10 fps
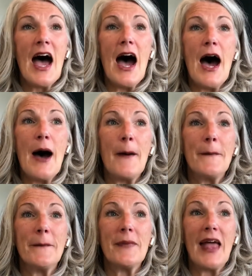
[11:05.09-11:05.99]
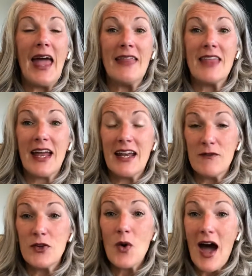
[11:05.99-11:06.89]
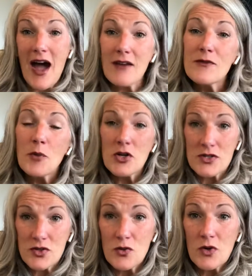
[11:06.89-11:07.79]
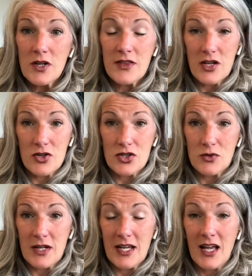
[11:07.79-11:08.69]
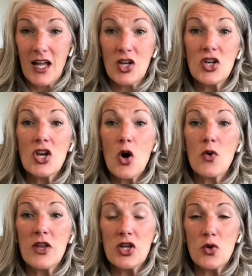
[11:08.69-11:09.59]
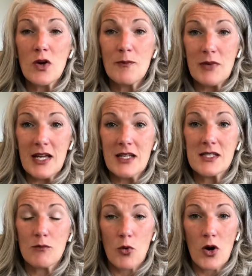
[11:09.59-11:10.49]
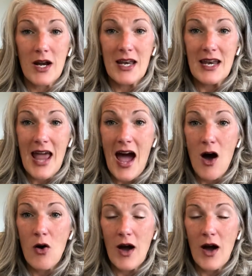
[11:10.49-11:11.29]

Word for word: Um, and then if you have personal work that you're doing, know that you are being supported now.